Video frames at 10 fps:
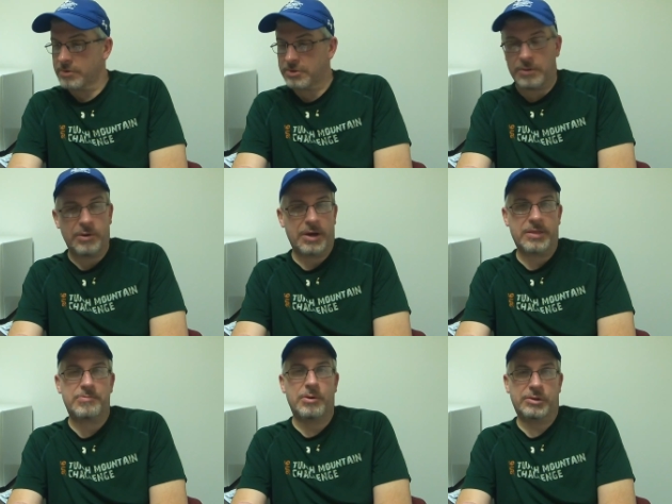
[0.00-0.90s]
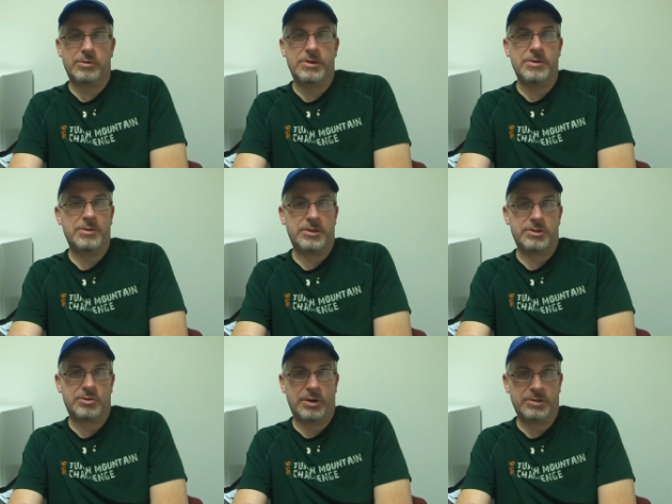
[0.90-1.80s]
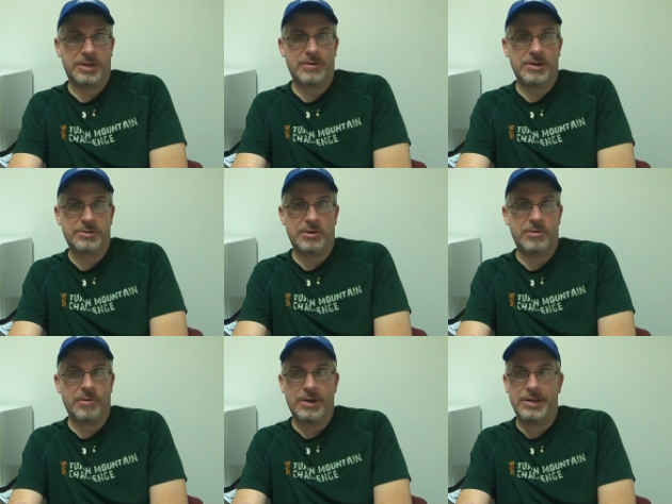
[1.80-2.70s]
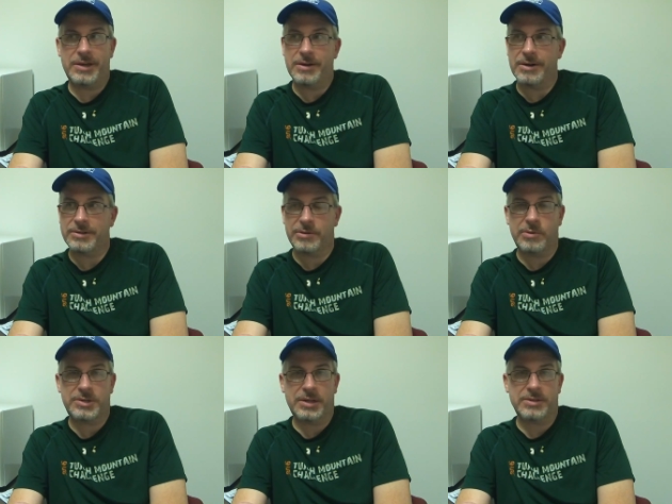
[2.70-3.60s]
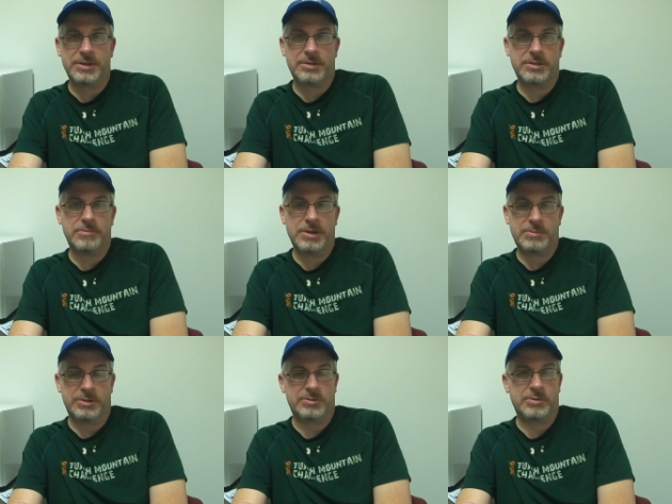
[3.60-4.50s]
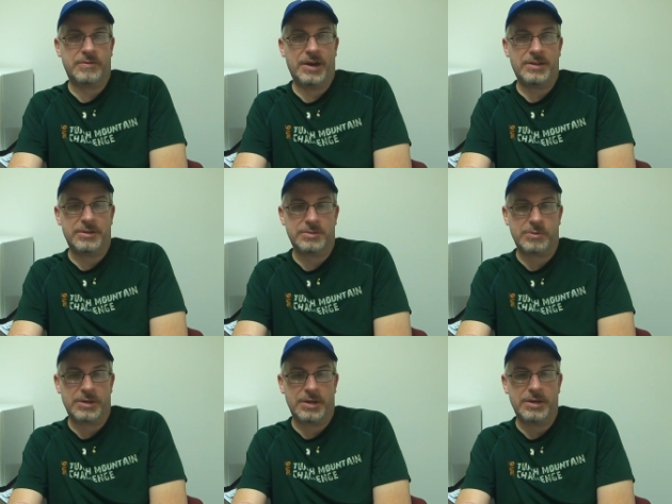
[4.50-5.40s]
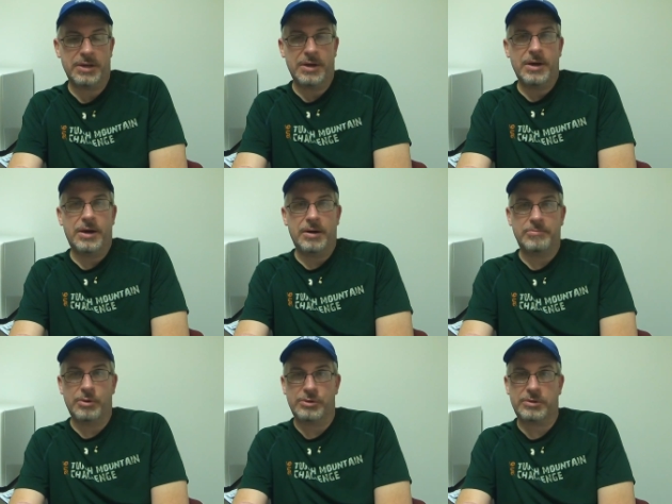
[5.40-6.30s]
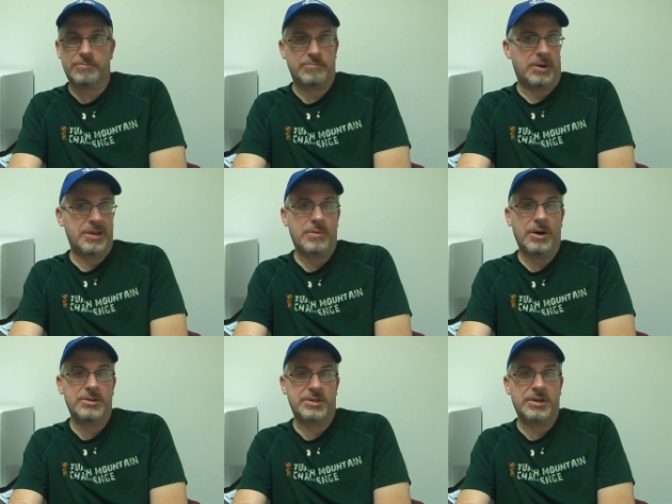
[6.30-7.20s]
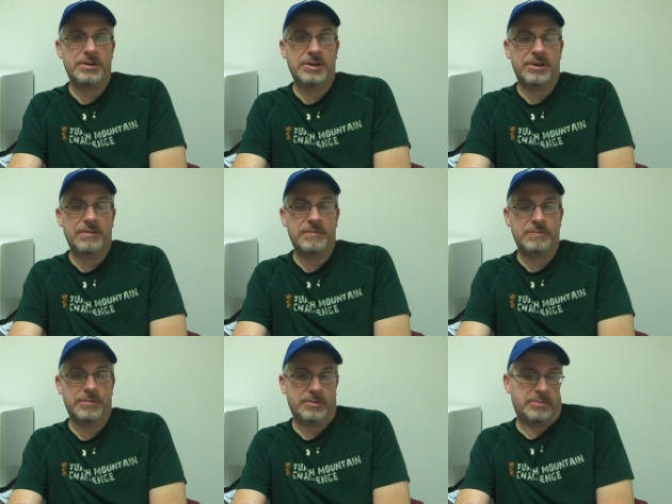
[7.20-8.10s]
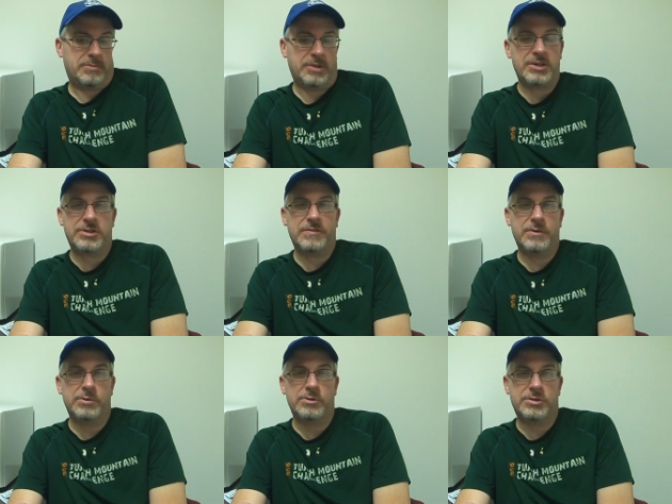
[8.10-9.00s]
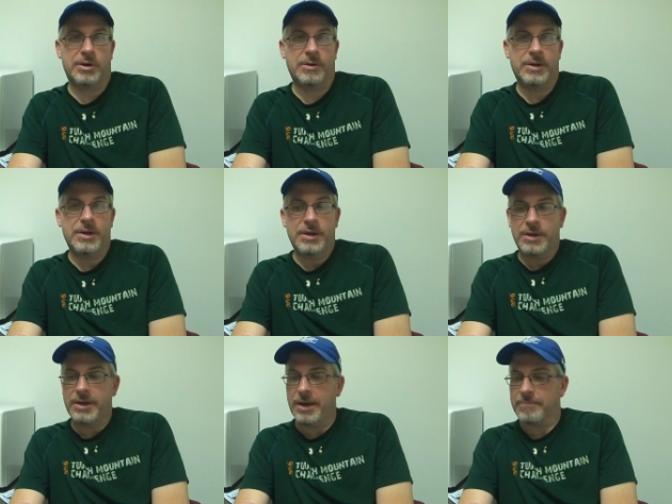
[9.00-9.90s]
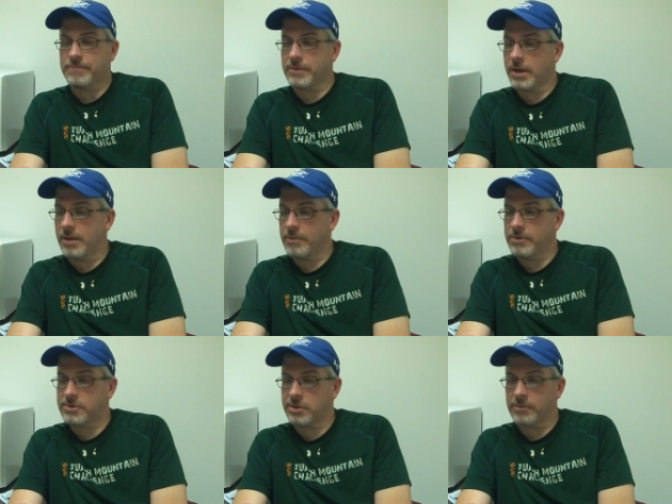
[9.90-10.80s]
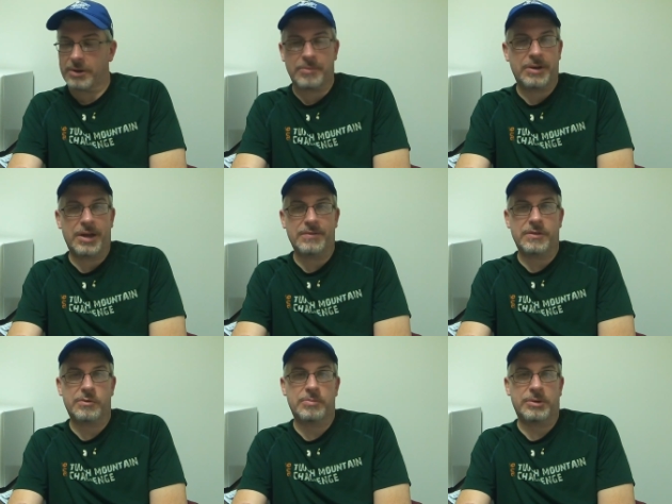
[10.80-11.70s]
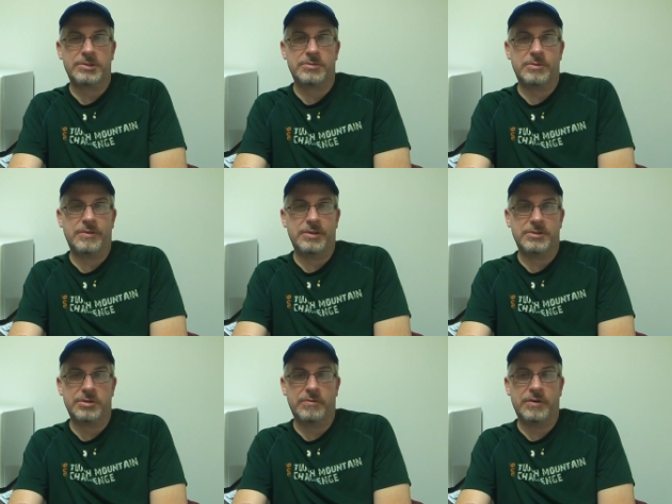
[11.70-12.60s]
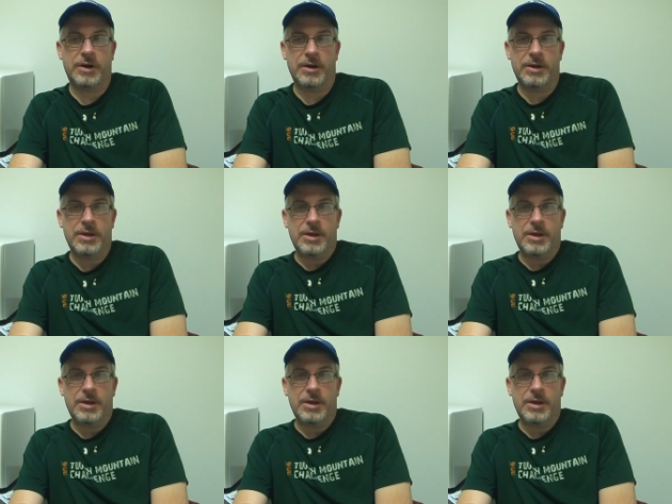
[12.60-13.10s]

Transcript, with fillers: Simone and I both agree, though, that the Trailside Restaurant right here at the hotel is actually the best place we've had this weekend, both money-wise and tasty food. So, yeah, I would certainly recommend any of the three places we've eaten so far.